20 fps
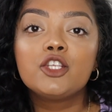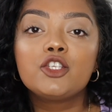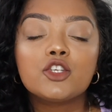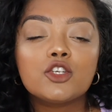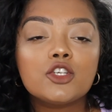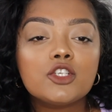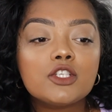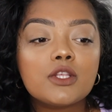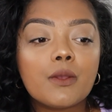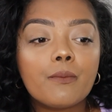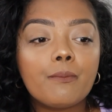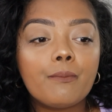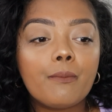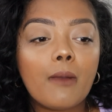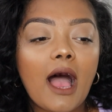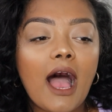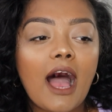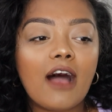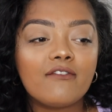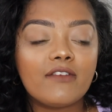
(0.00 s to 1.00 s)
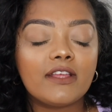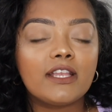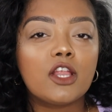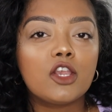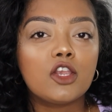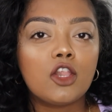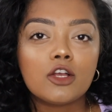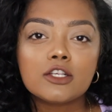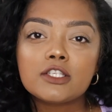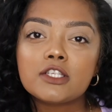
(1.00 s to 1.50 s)
just having
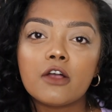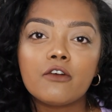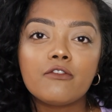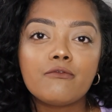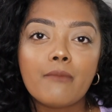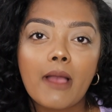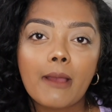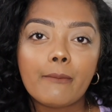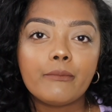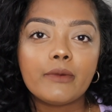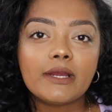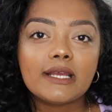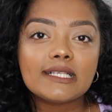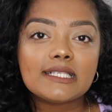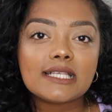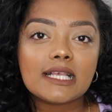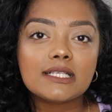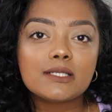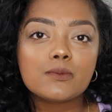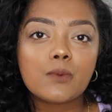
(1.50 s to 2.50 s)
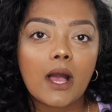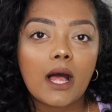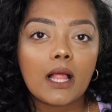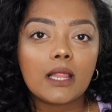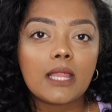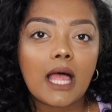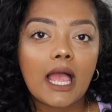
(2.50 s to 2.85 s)
lots of memories as well.